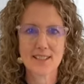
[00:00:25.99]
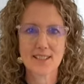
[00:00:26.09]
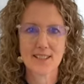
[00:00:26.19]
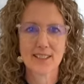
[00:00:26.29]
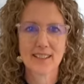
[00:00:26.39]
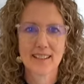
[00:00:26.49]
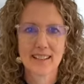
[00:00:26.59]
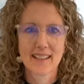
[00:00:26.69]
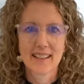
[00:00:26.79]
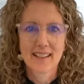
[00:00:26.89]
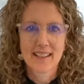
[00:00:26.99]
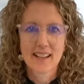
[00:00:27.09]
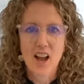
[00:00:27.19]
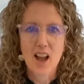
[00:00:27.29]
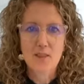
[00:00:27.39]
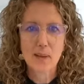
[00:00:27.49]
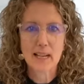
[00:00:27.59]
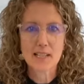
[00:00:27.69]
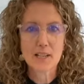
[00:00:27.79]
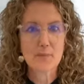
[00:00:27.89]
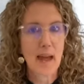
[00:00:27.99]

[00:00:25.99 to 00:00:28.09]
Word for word: So hi, Painted